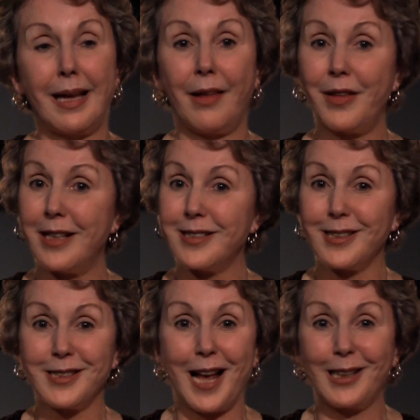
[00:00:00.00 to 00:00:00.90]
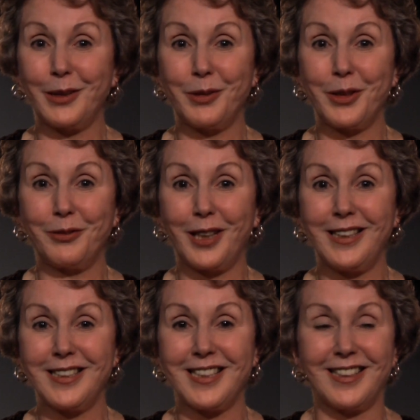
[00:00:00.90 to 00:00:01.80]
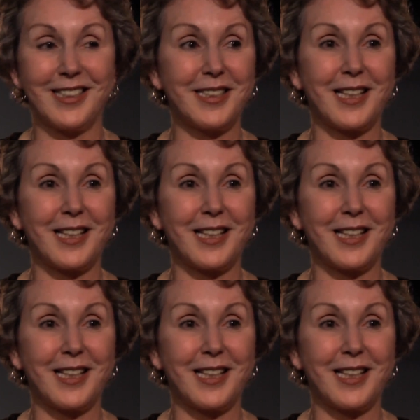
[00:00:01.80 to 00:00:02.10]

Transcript: And that's exactly what the flight attendant